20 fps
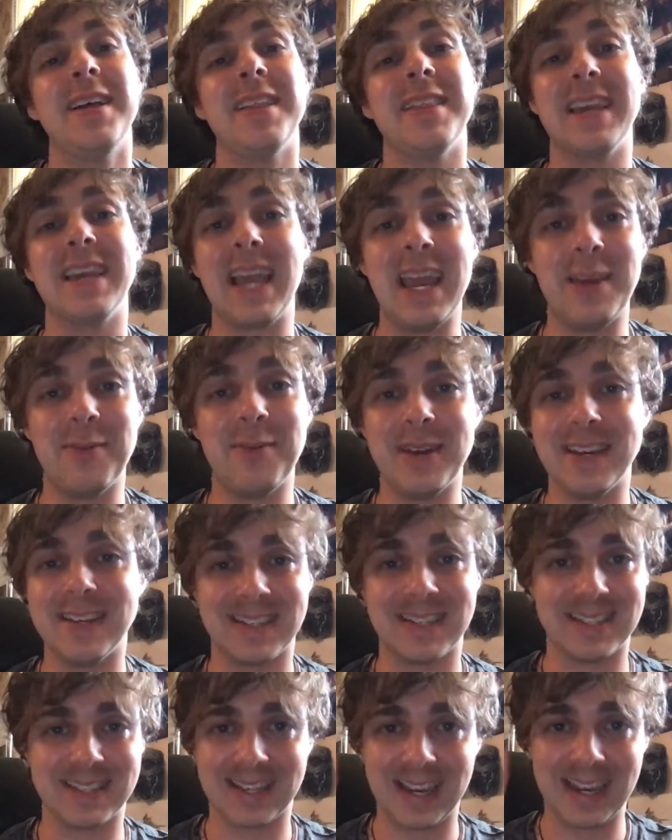The game
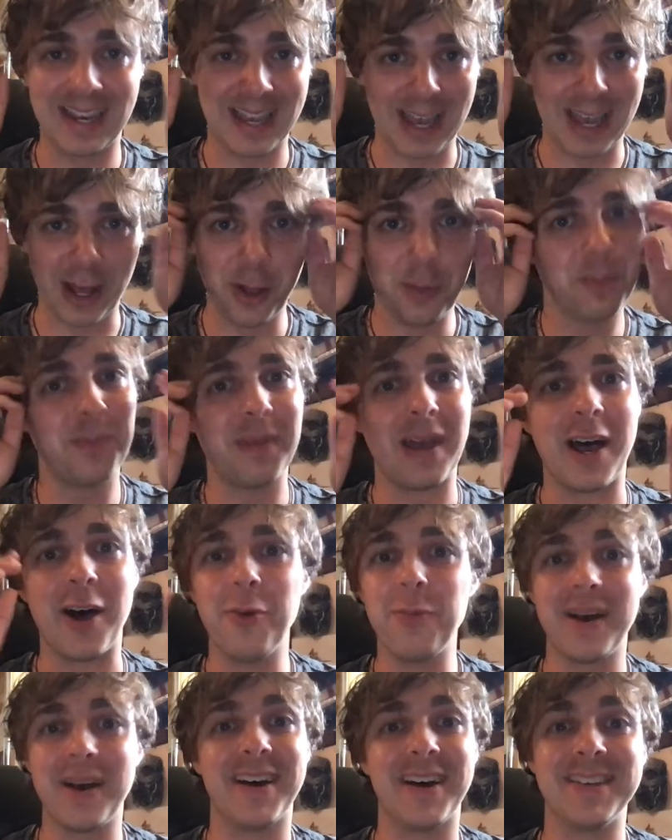is like, help
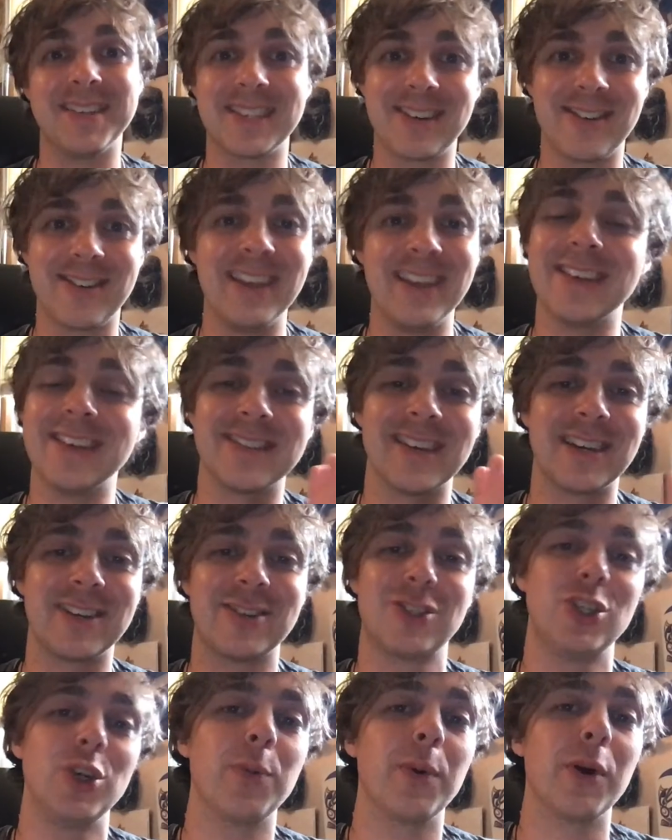us create this like
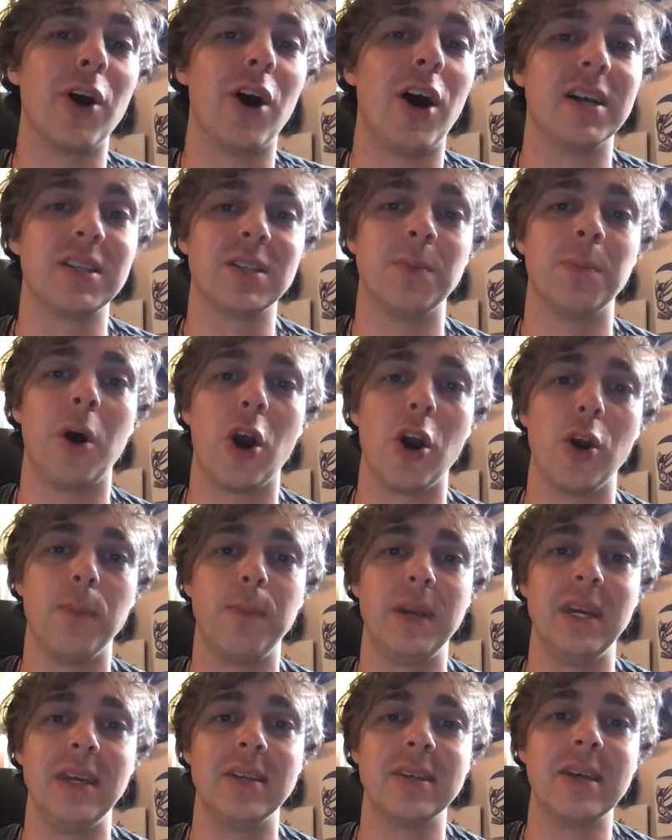super awesome
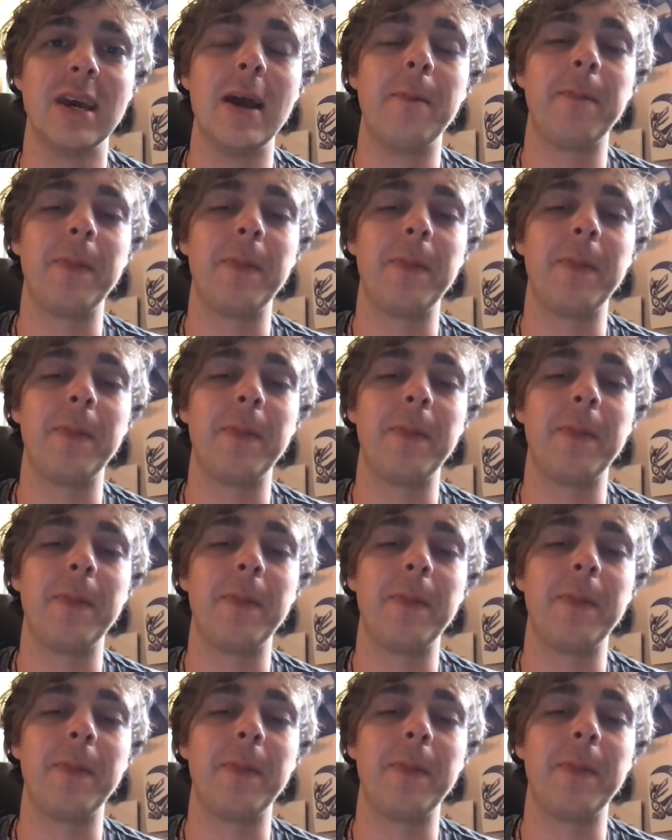art piece,